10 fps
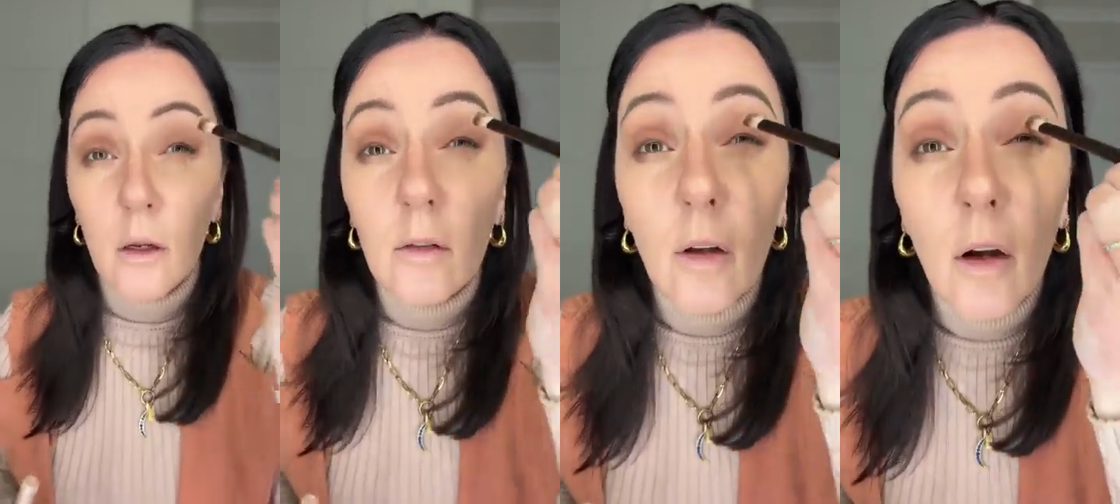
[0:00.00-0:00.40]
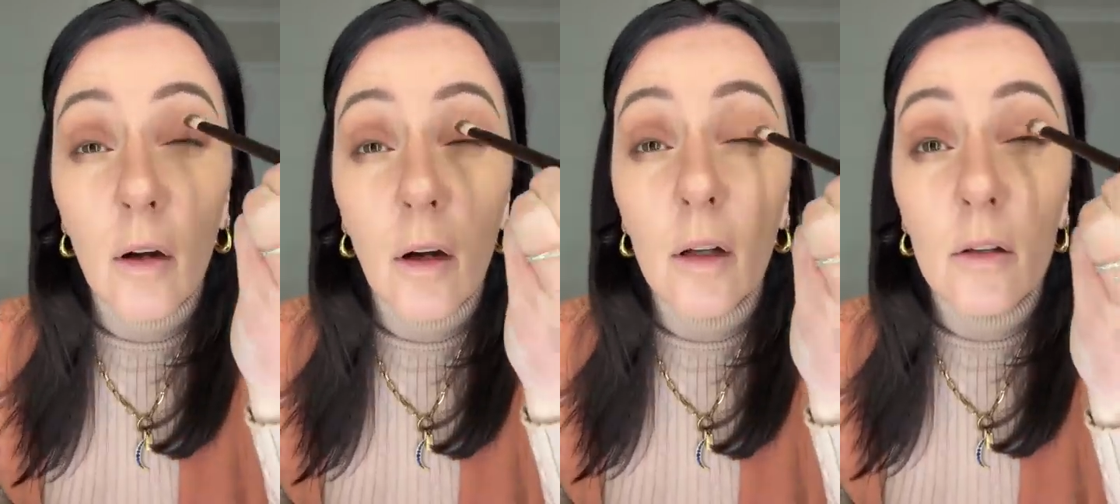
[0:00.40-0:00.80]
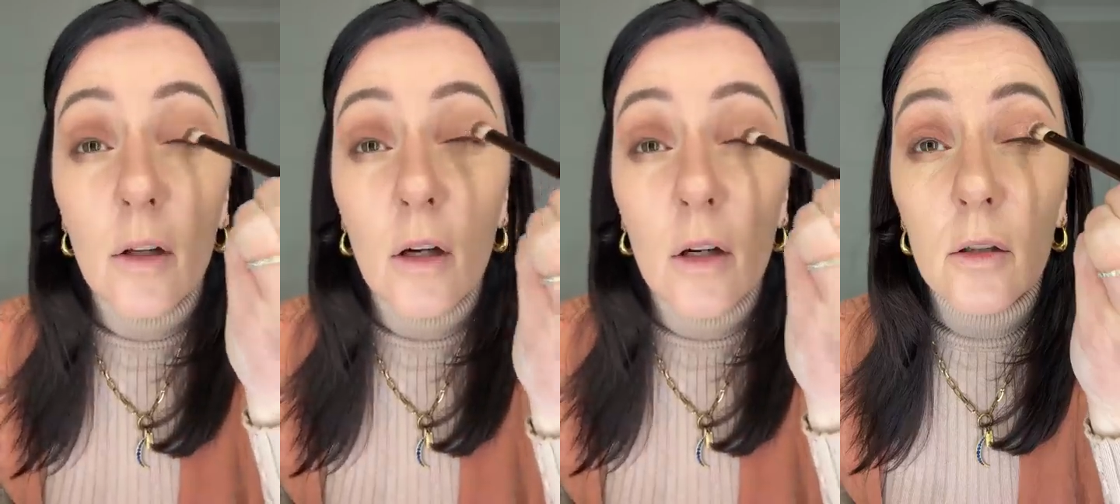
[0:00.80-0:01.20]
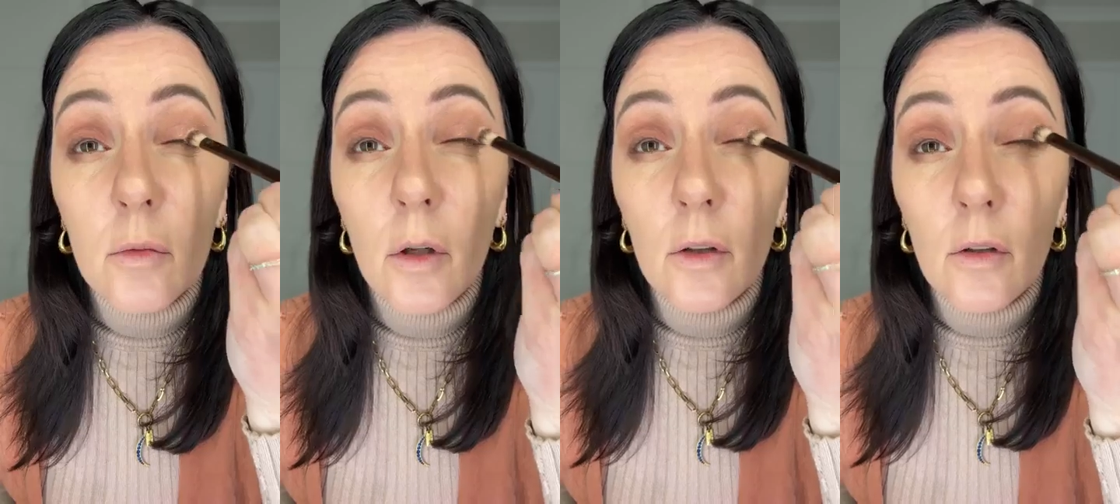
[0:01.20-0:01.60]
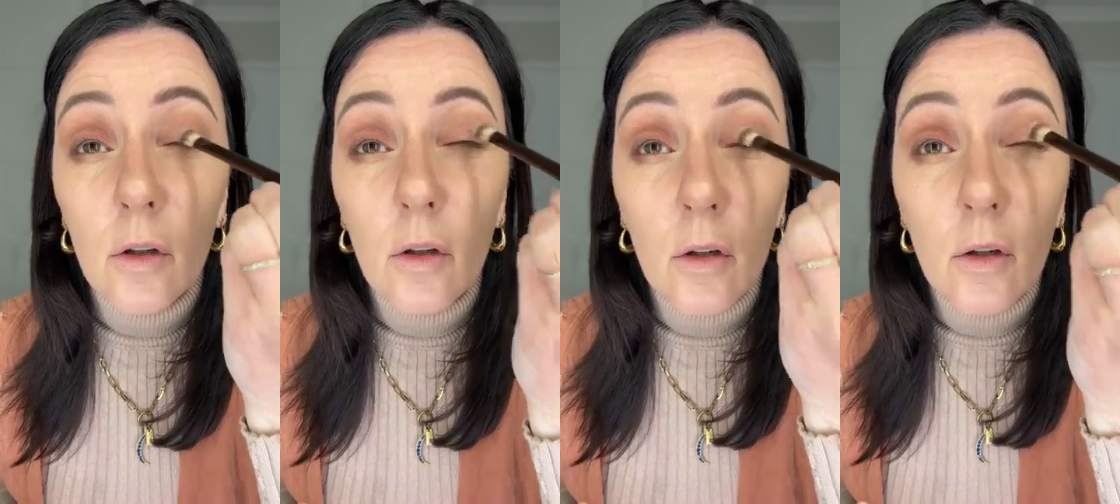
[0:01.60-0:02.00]
So I just want
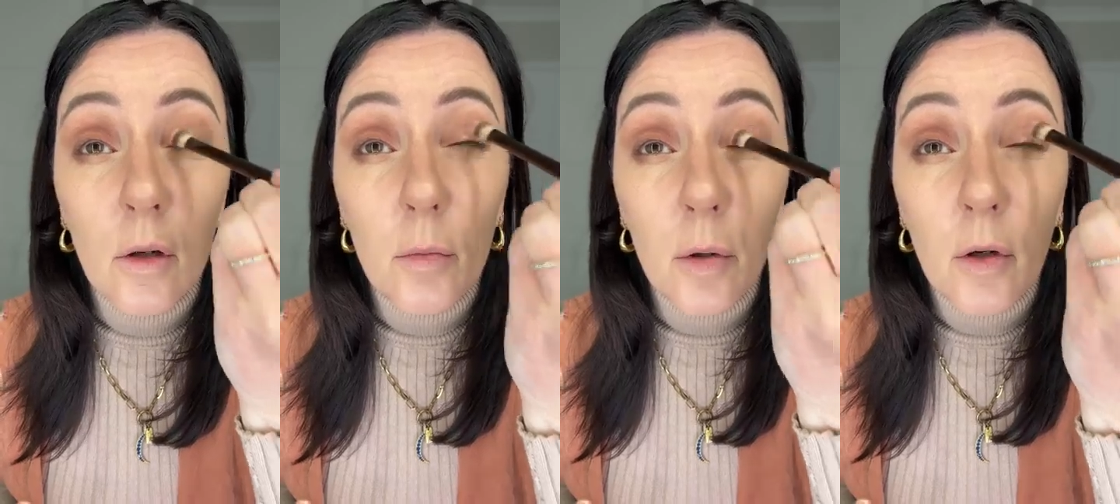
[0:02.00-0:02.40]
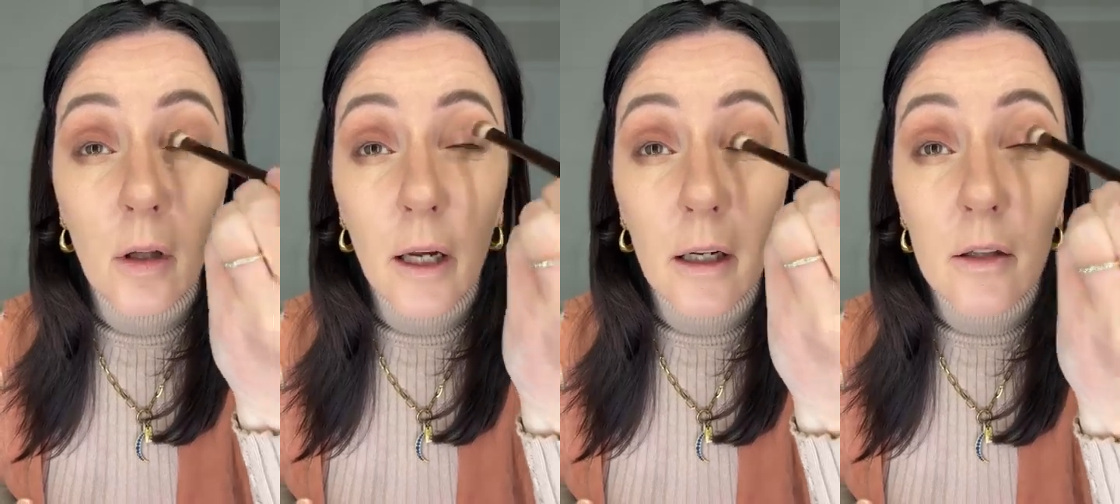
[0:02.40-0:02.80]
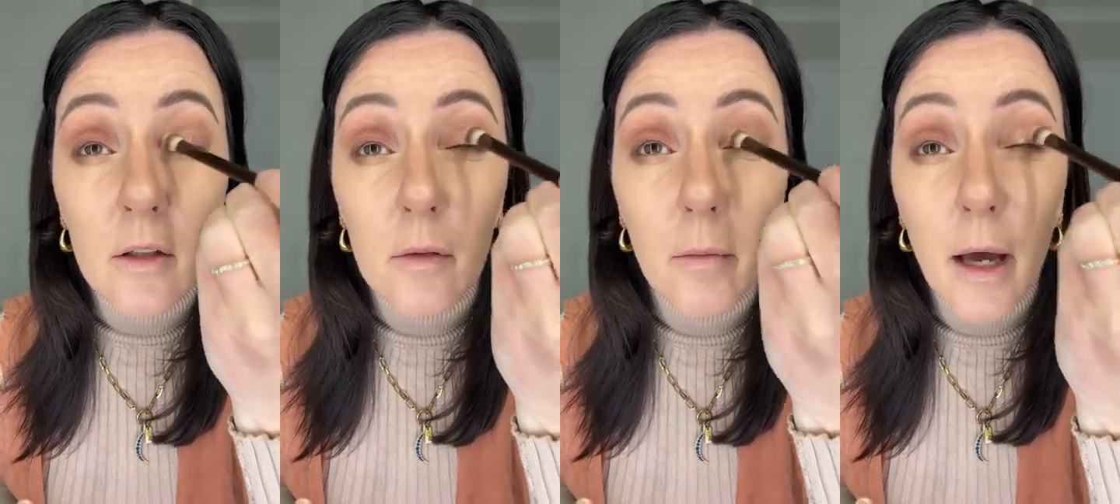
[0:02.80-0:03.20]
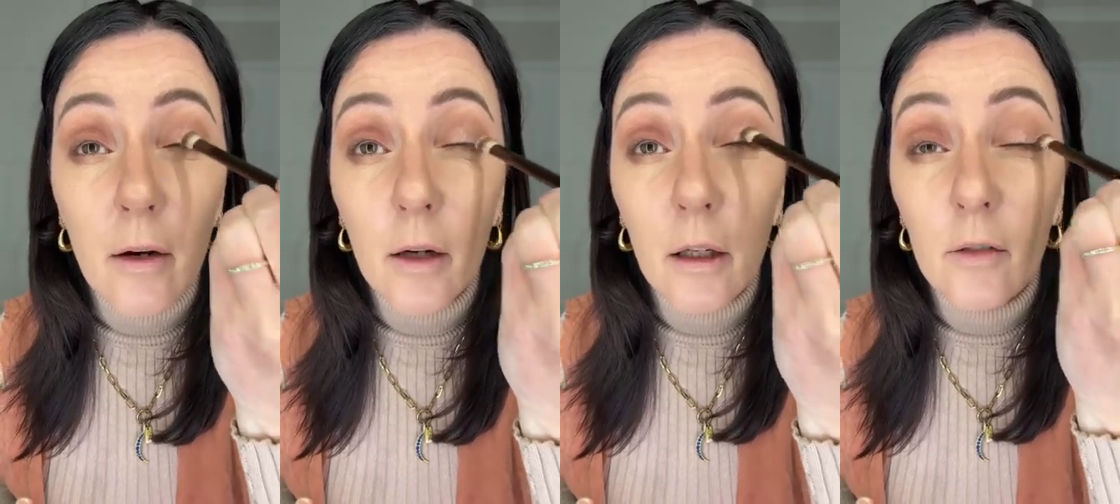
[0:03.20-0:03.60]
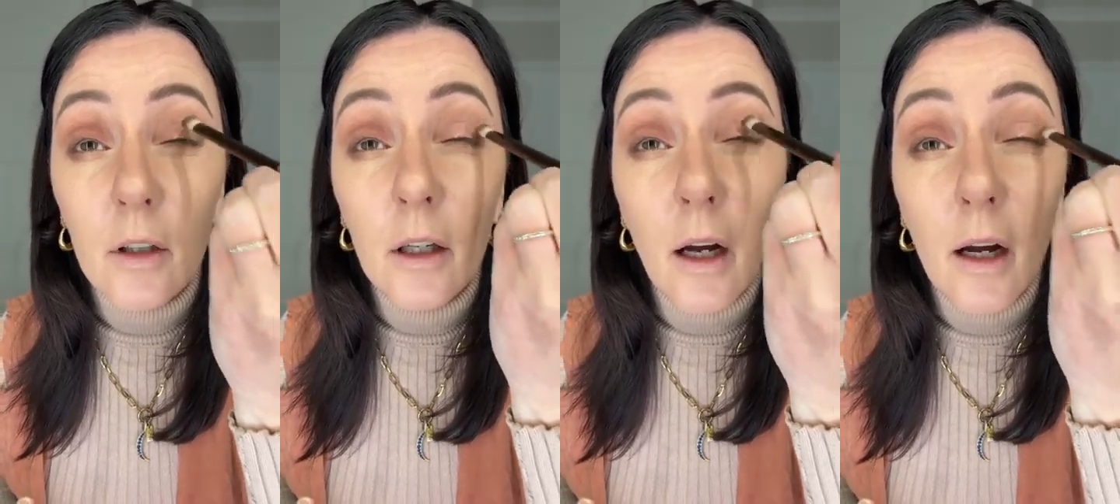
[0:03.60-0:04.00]
to put like a smattering of
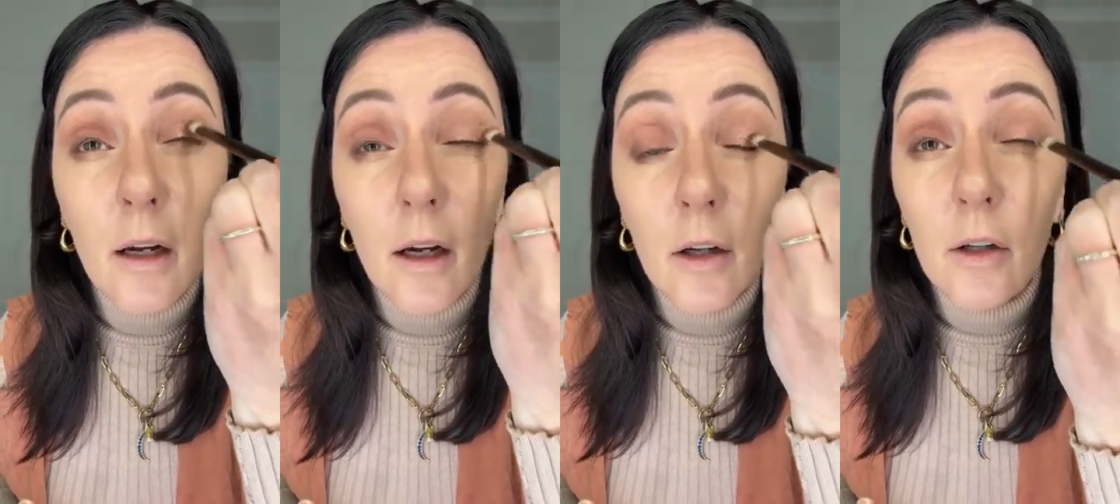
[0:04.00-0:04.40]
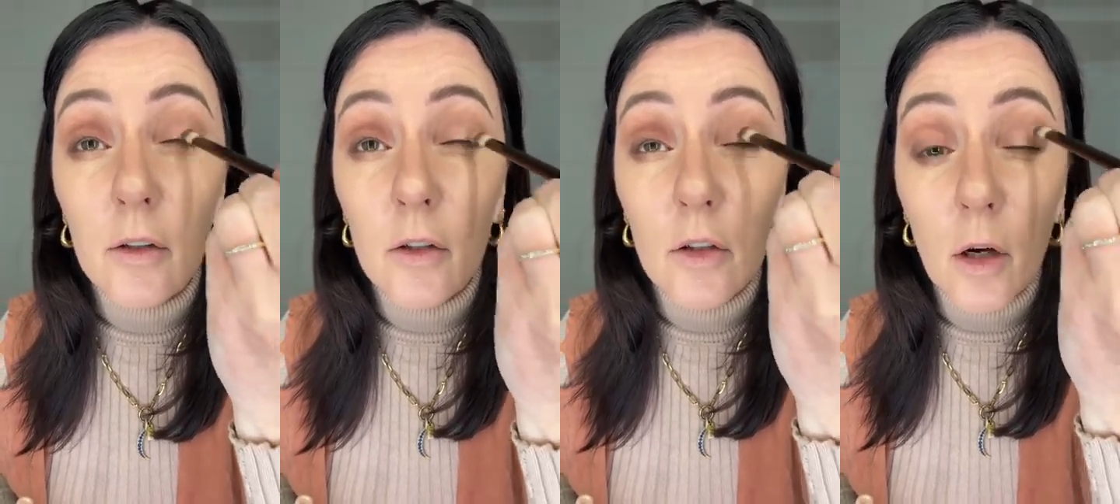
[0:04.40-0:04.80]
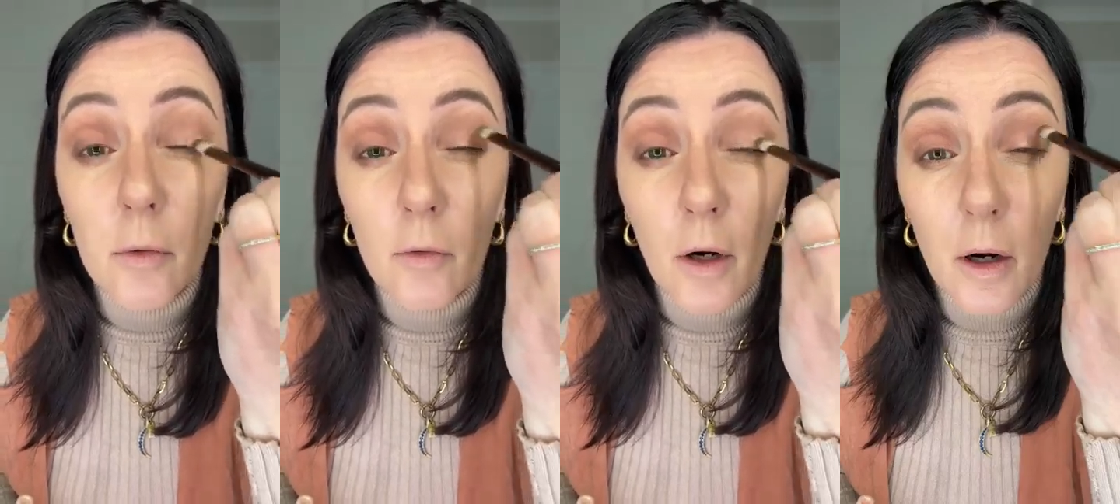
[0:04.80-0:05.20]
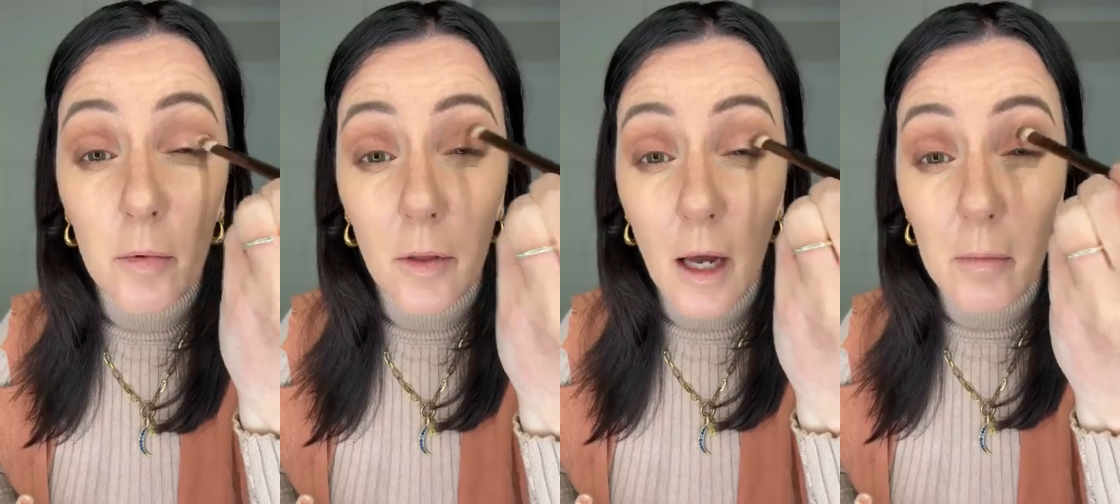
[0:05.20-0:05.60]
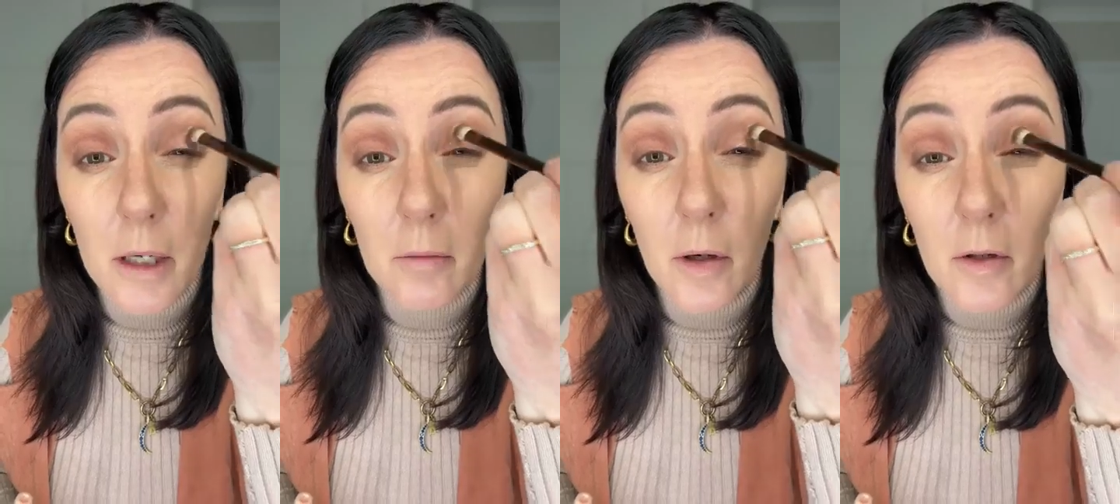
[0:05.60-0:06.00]
glitter across the top of where I put that
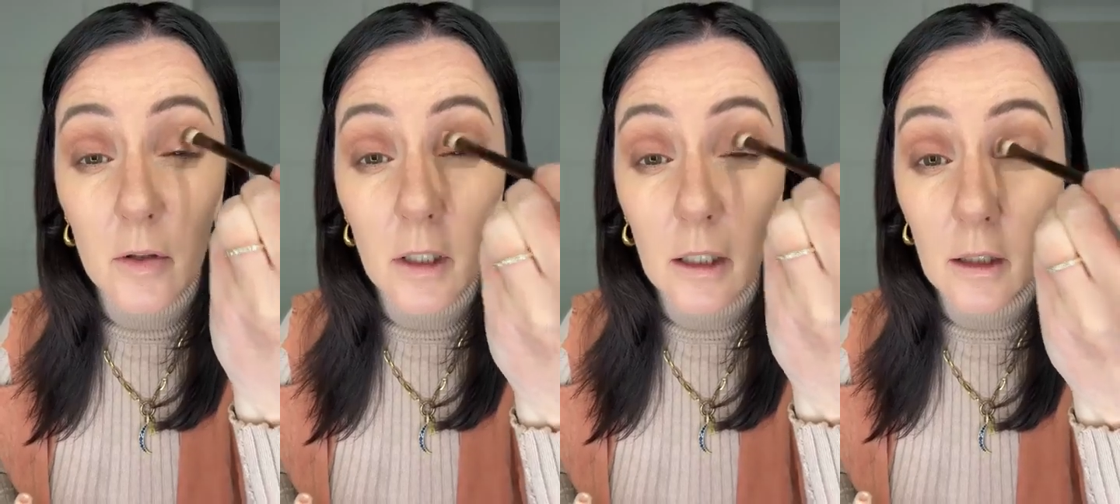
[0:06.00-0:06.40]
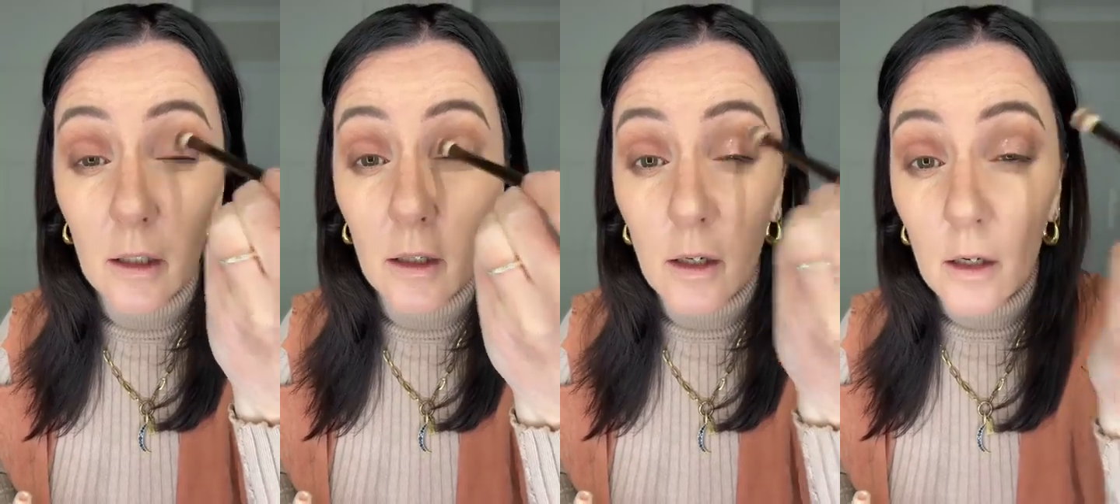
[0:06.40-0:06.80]
pink posy.